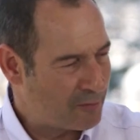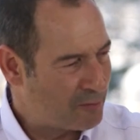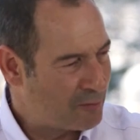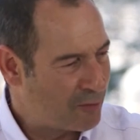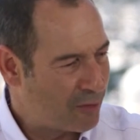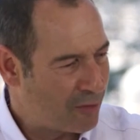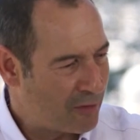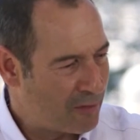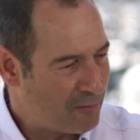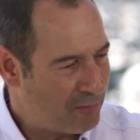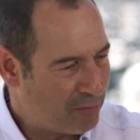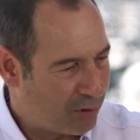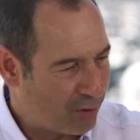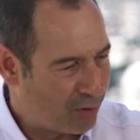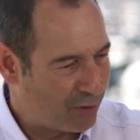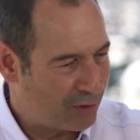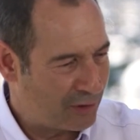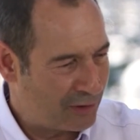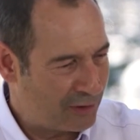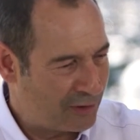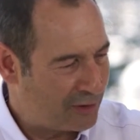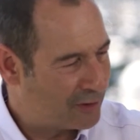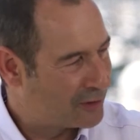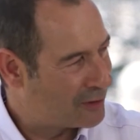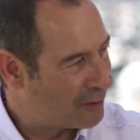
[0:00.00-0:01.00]
and more
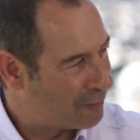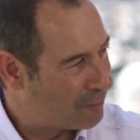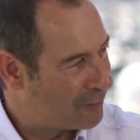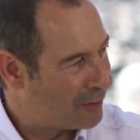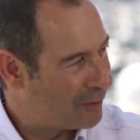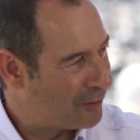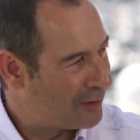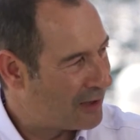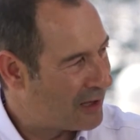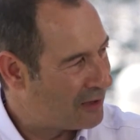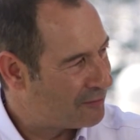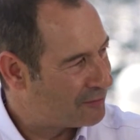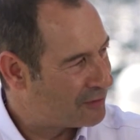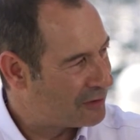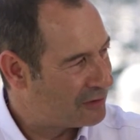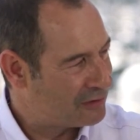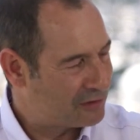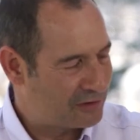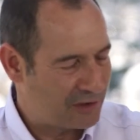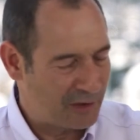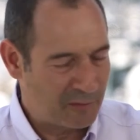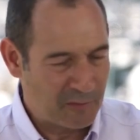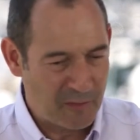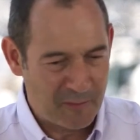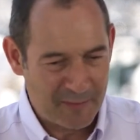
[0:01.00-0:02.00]
important, look at real-life
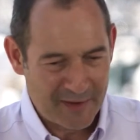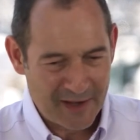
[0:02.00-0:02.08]
consumer